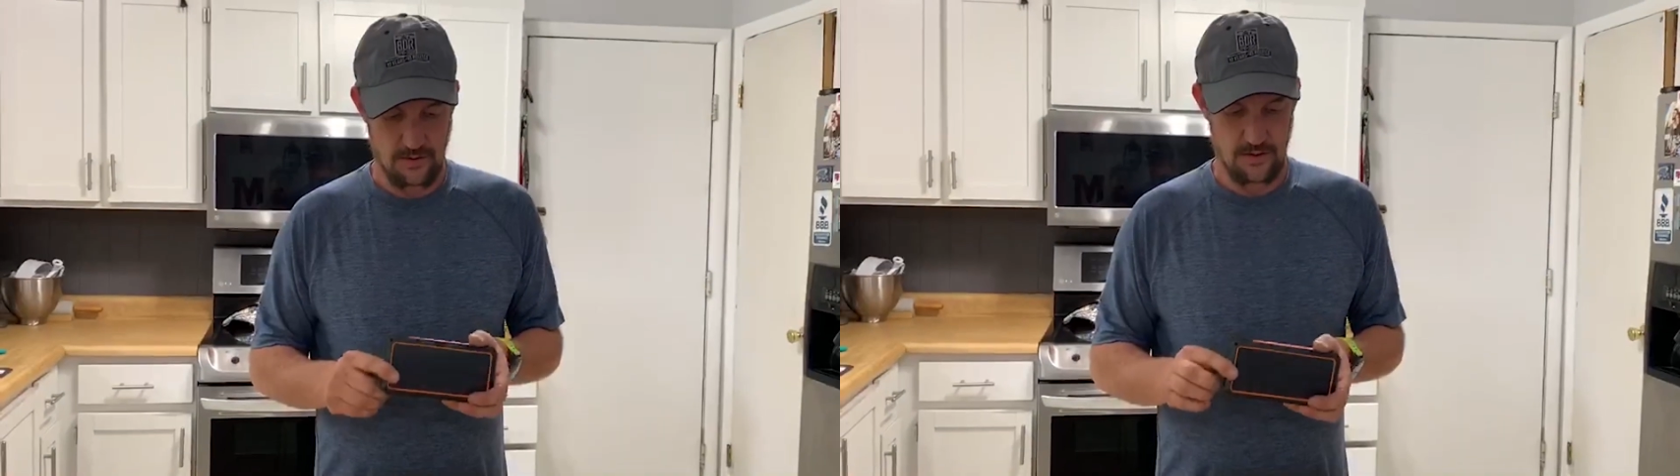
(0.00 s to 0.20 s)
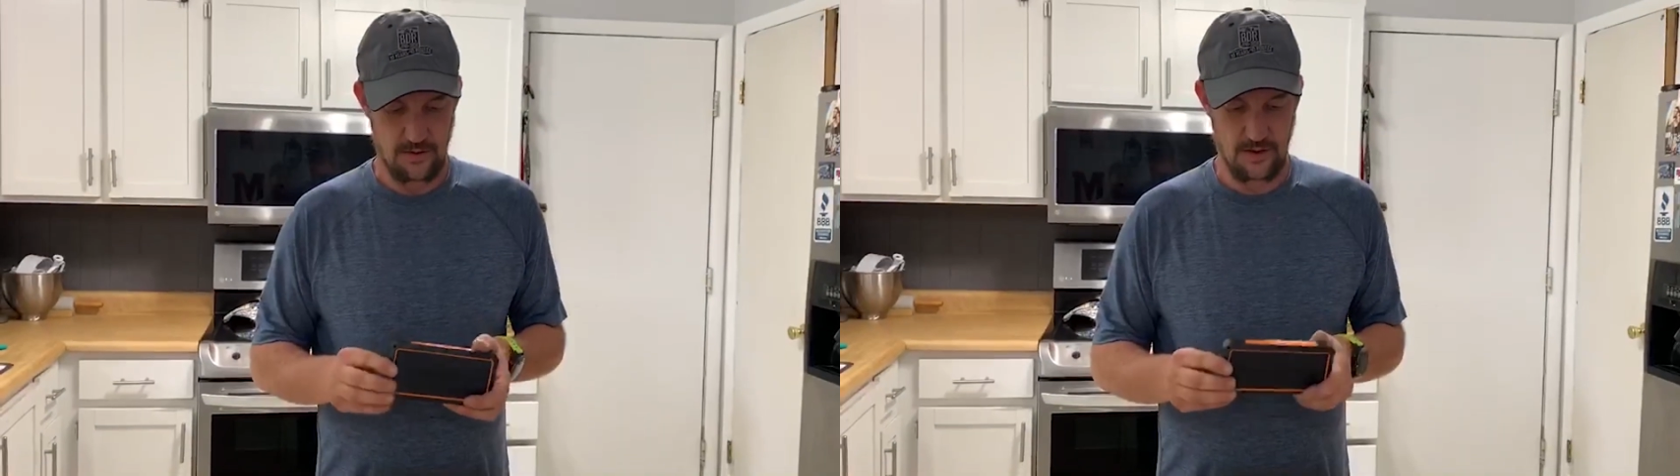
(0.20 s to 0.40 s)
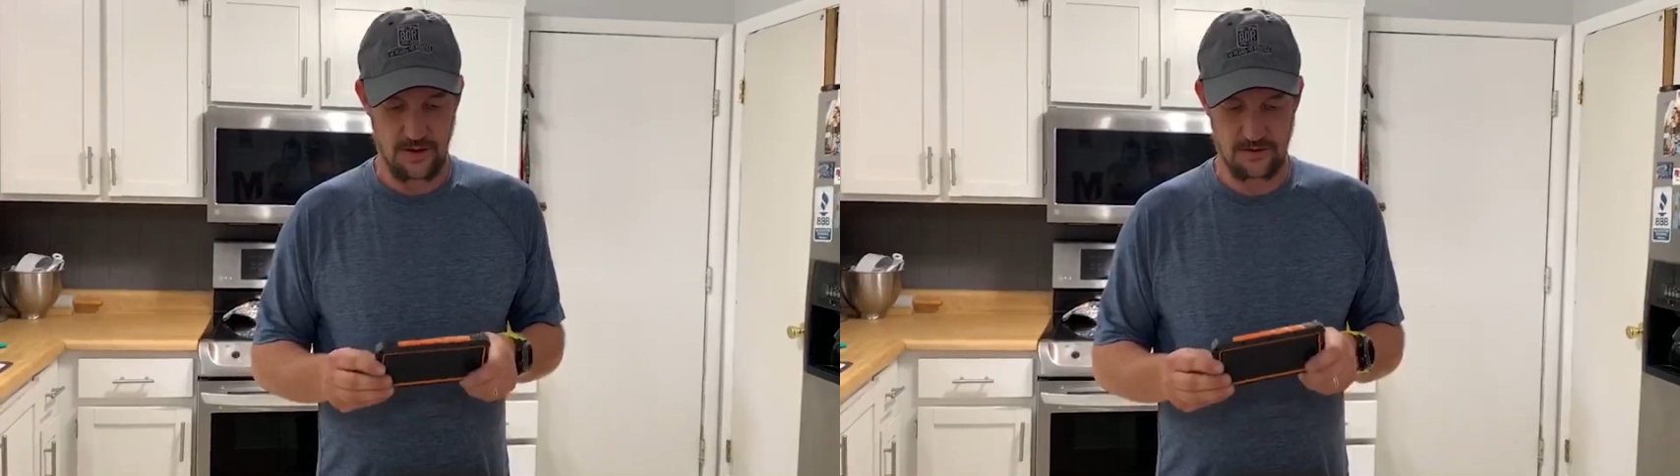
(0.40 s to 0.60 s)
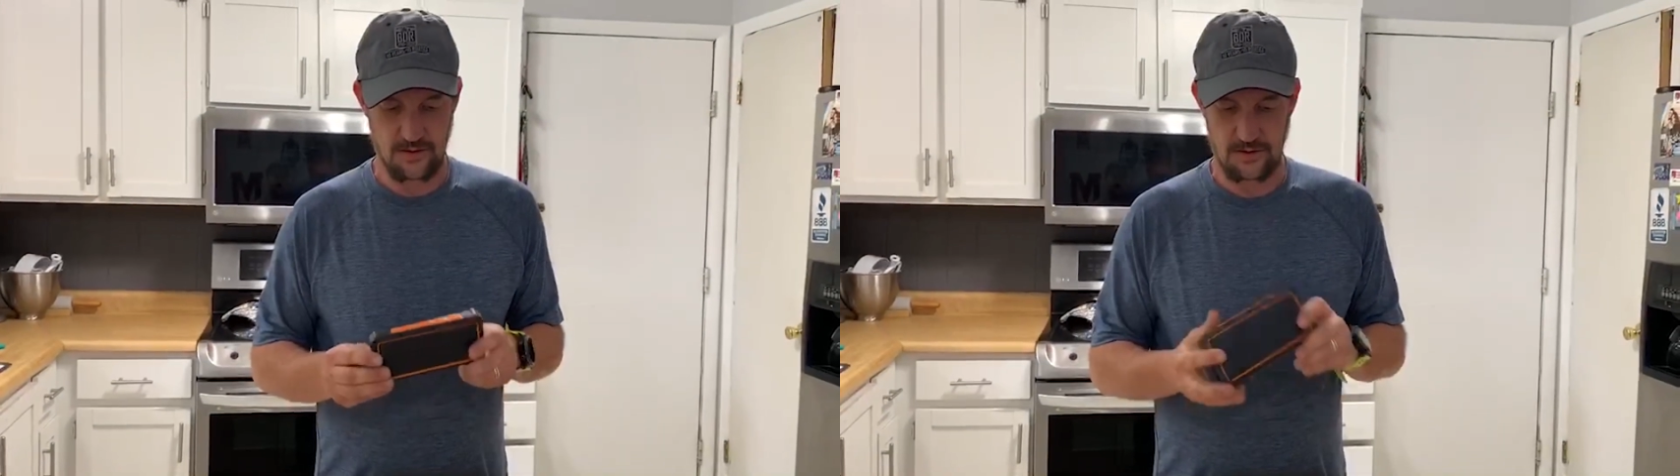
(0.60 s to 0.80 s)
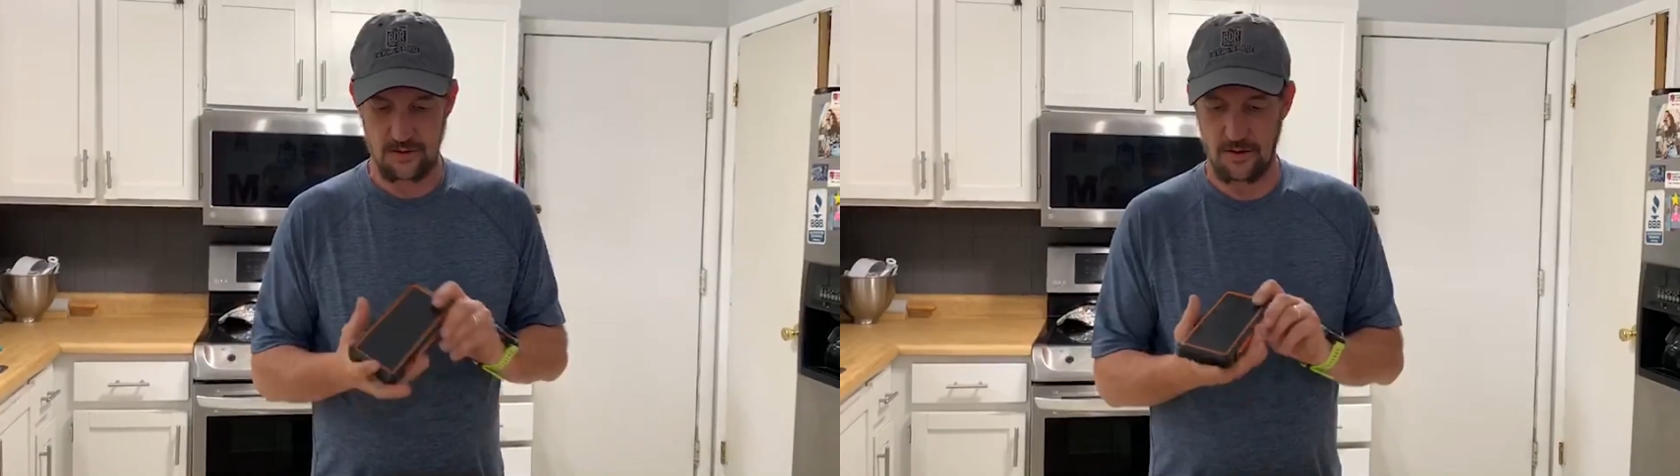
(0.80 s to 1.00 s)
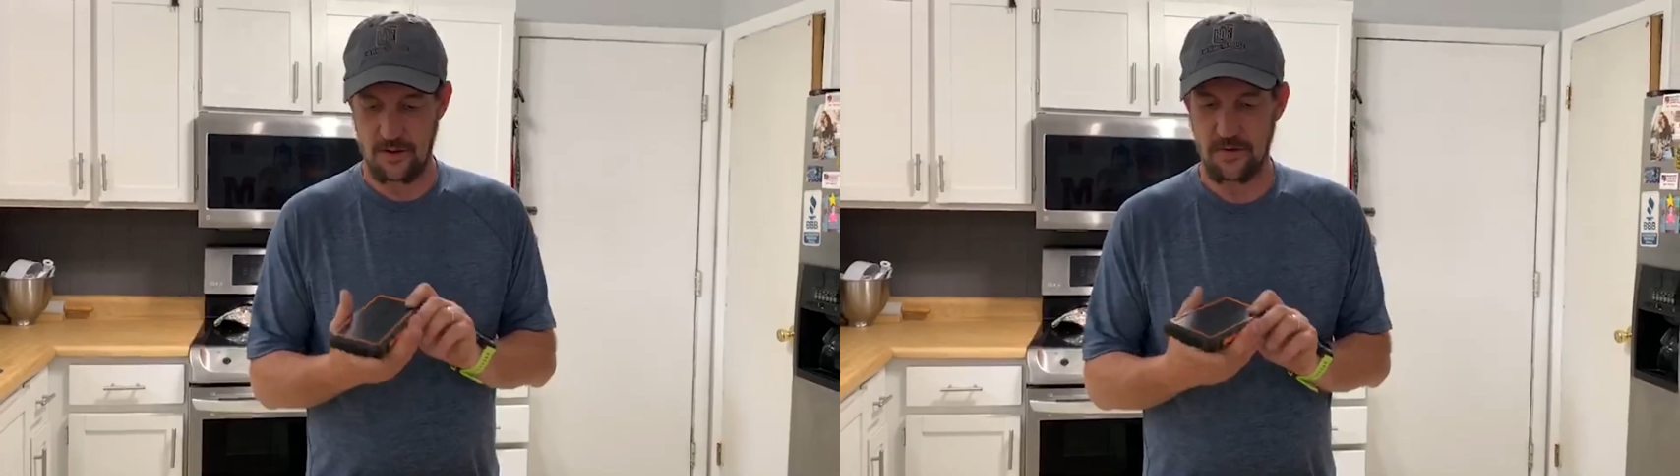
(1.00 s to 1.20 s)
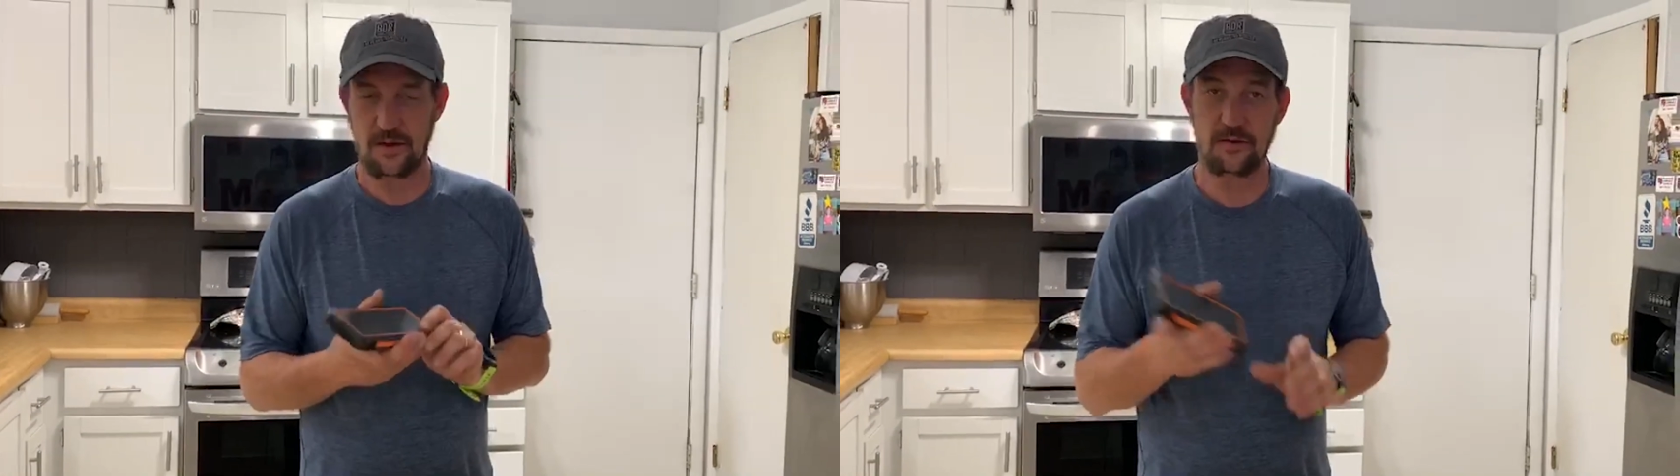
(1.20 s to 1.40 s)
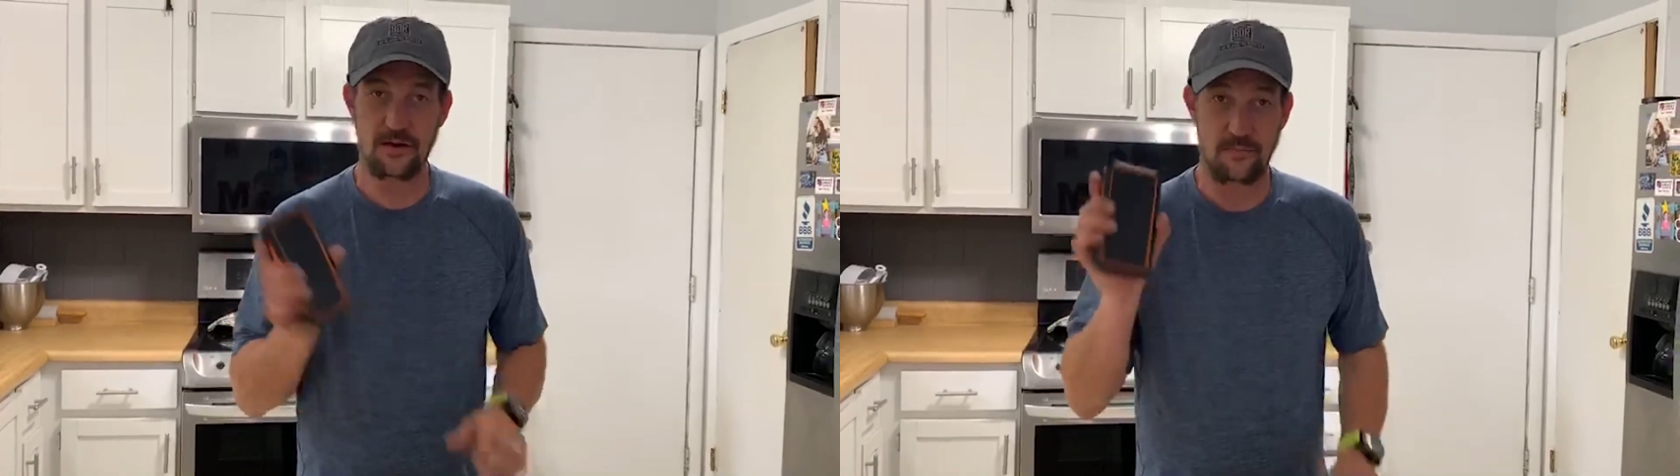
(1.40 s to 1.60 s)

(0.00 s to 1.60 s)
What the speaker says: he liked it. I think it takes